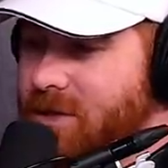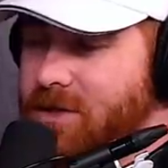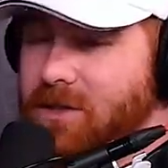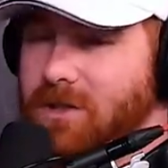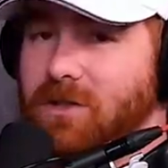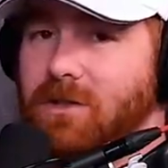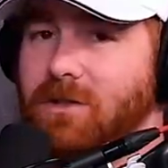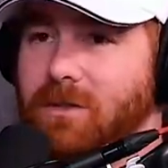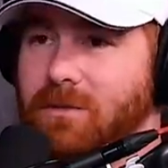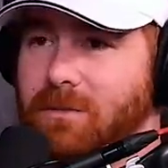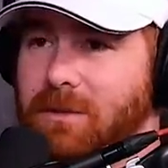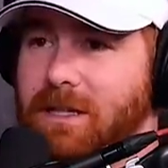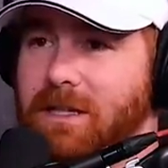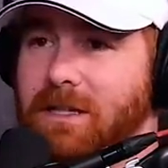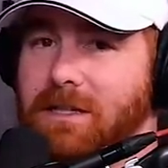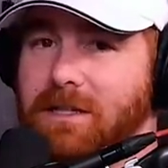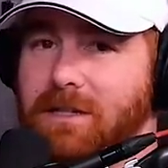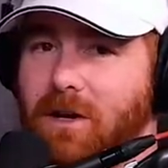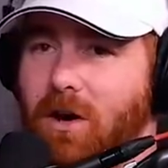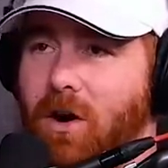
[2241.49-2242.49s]
did you do to me
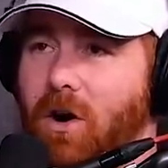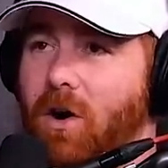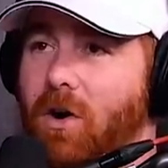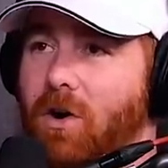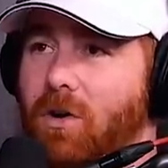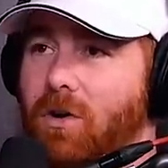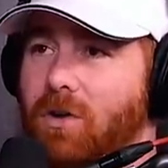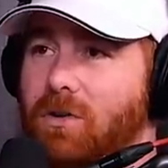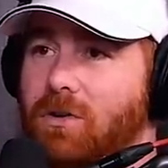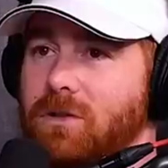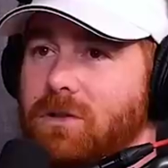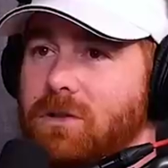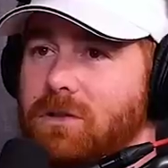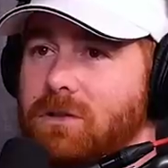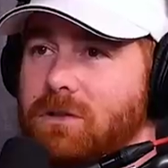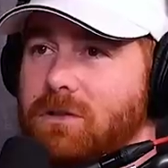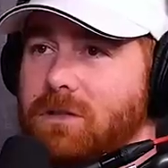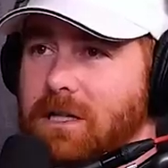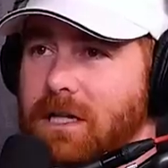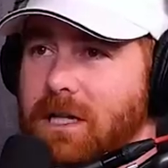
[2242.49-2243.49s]
all
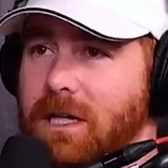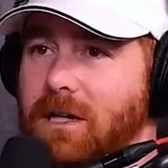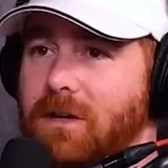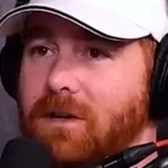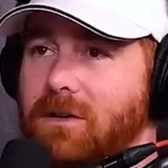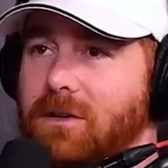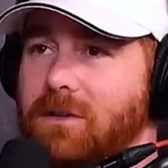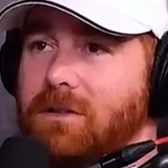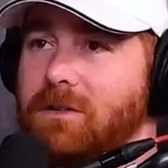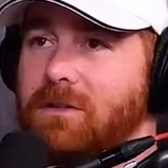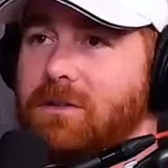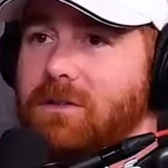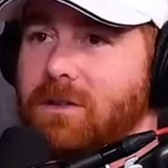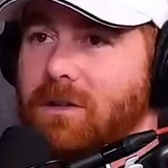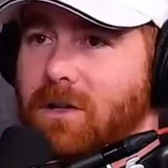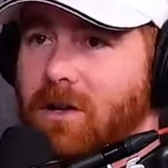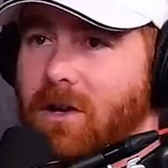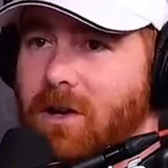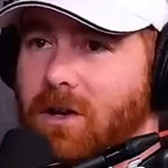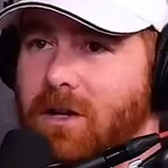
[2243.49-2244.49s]
year
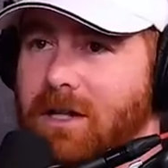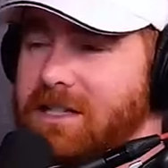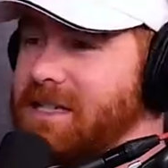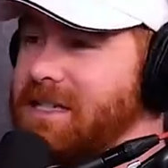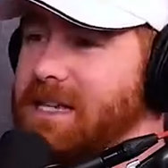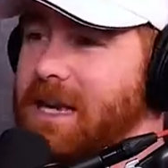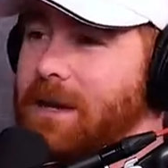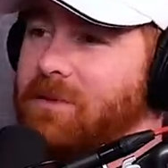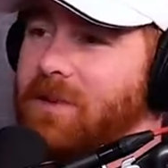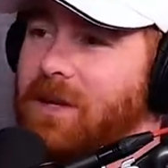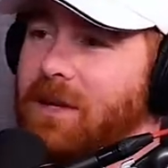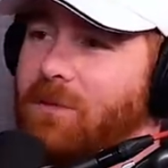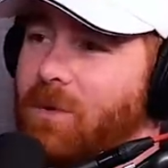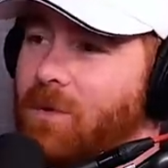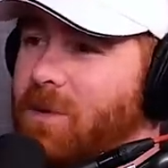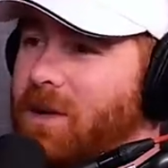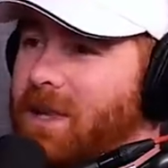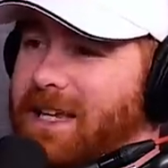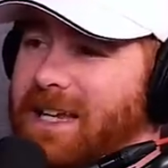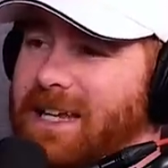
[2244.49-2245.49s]
long? It's the same thing where
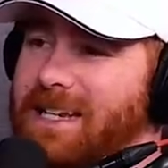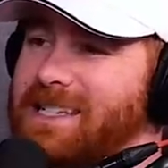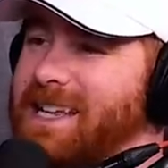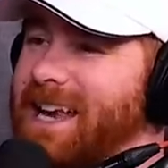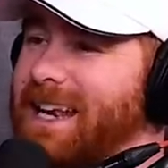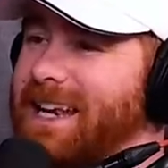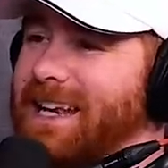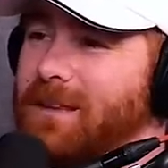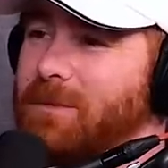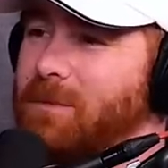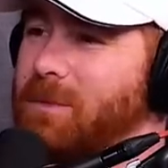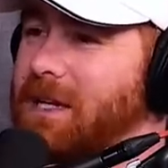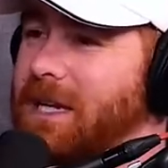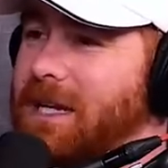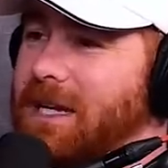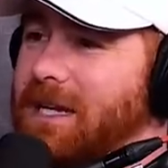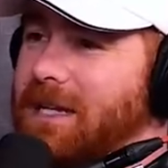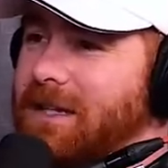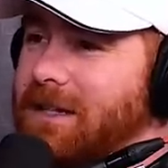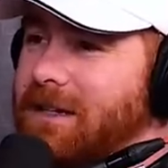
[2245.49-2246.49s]
we're like excited at the
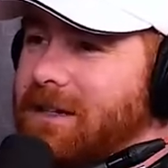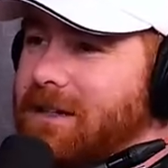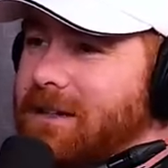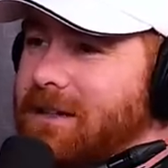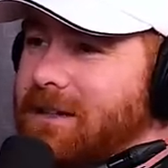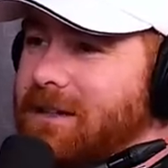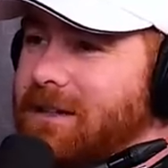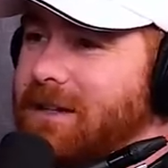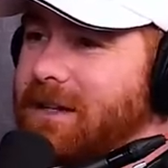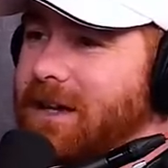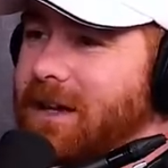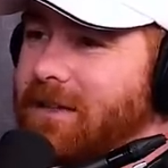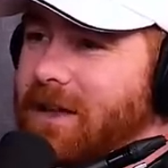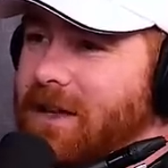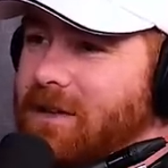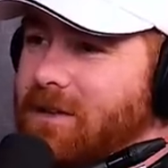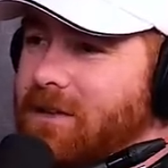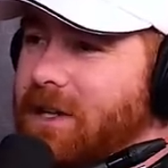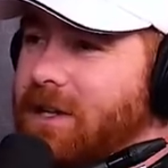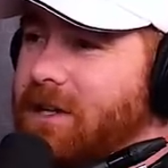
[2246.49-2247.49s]
beginning, and
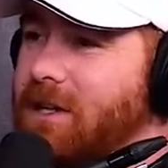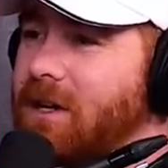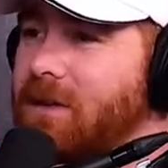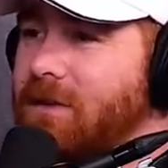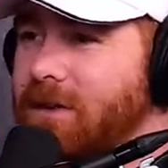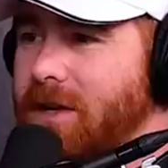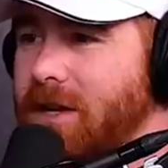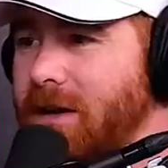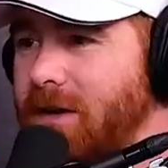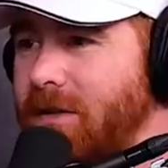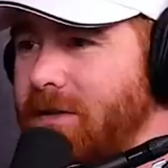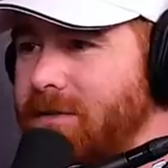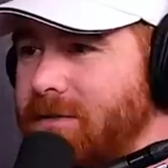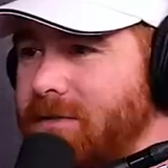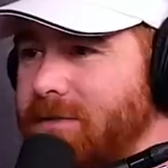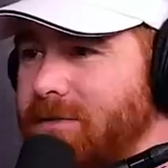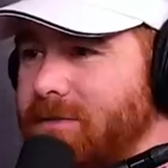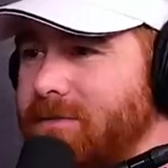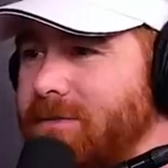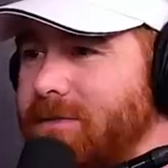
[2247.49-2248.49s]
then you're like, oh no,
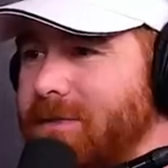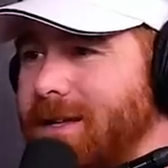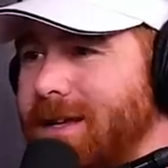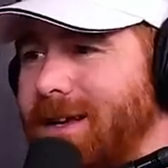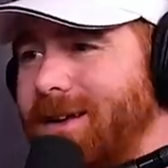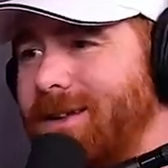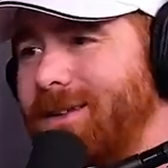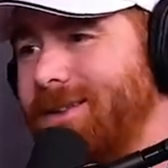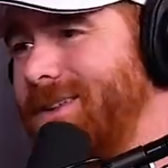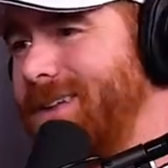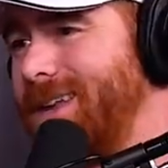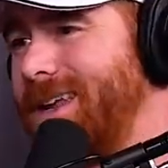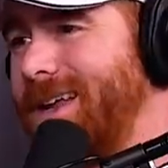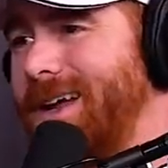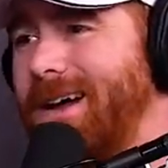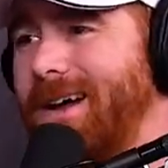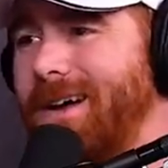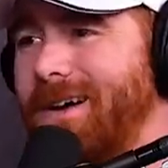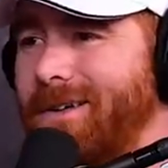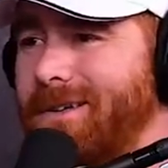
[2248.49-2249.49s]
Oh no.
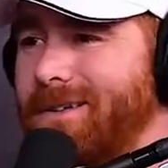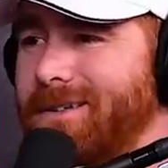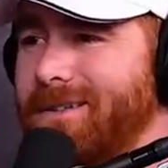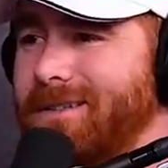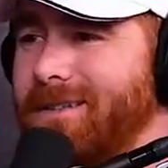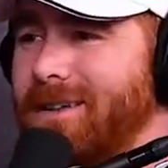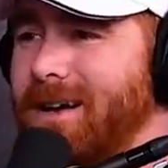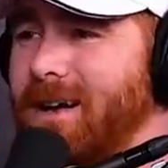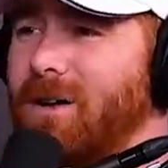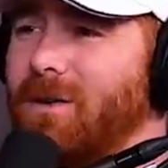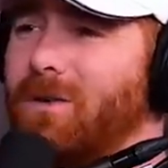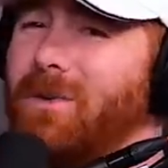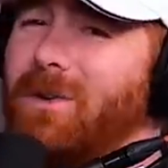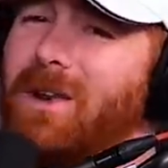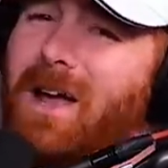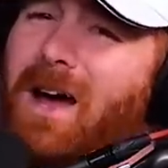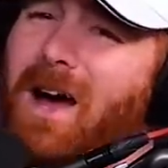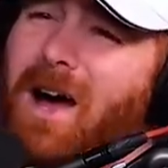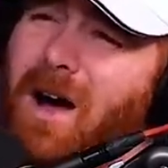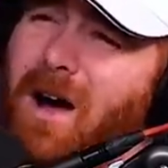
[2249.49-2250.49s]
Yeah. Oh
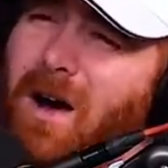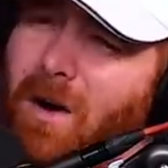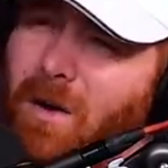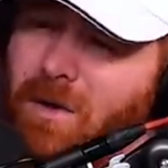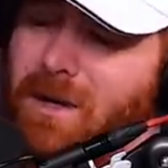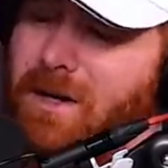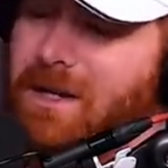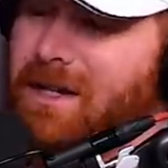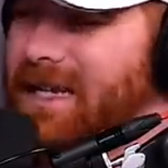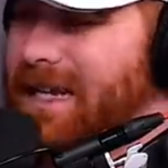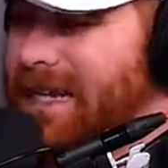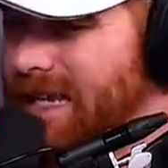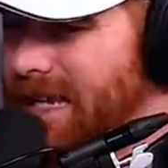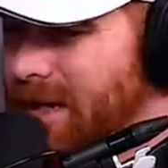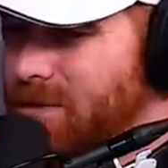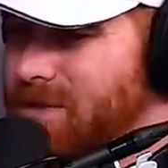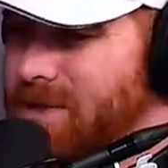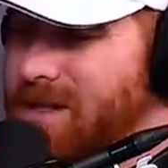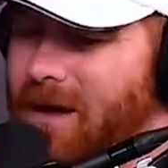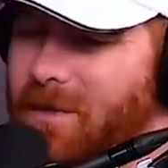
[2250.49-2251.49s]
no. And it
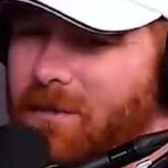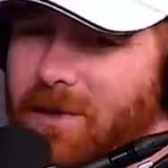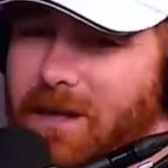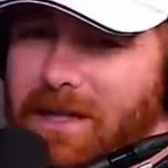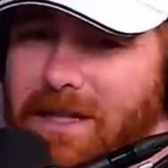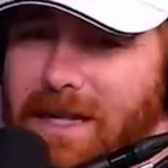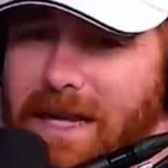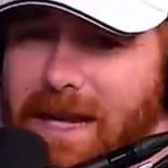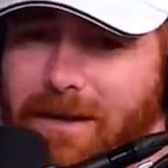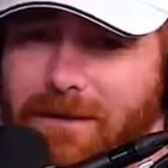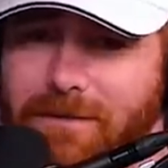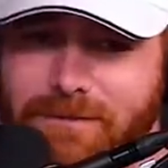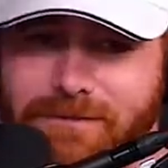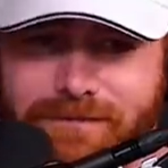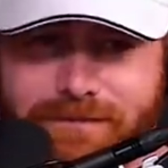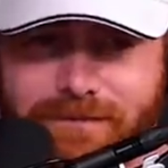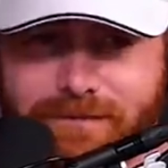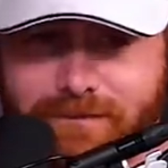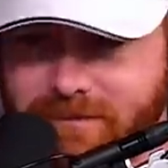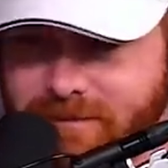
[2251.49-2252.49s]
keeps tumbling down.
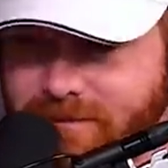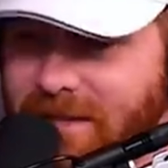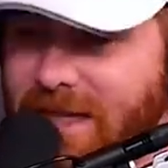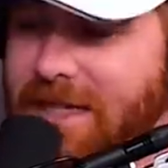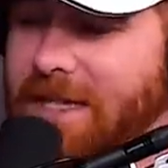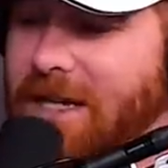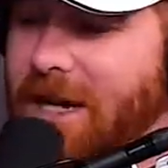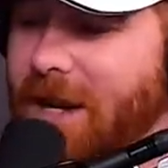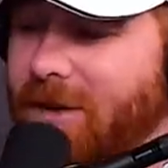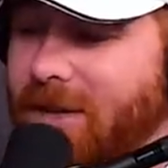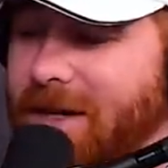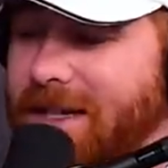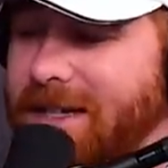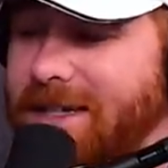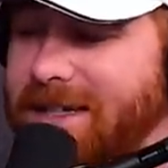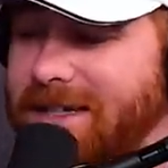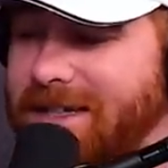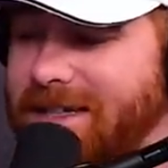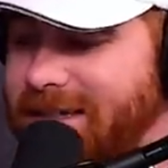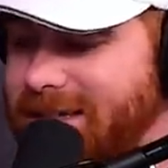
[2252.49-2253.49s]
Yo,
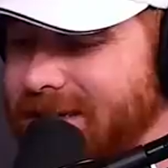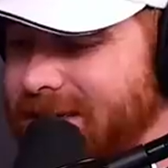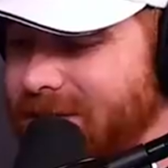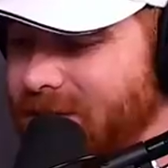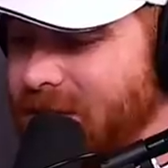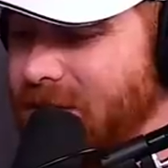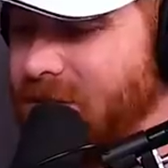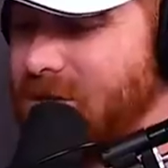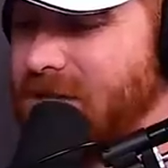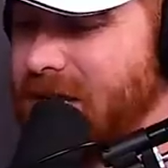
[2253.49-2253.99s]
when you